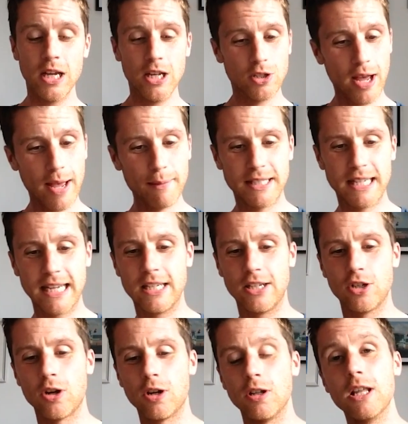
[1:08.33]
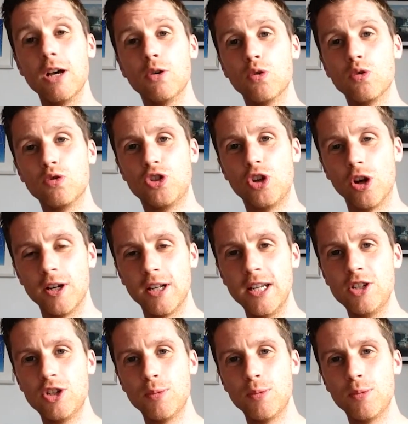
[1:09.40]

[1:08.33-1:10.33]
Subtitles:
So Emma takes us on a little journey.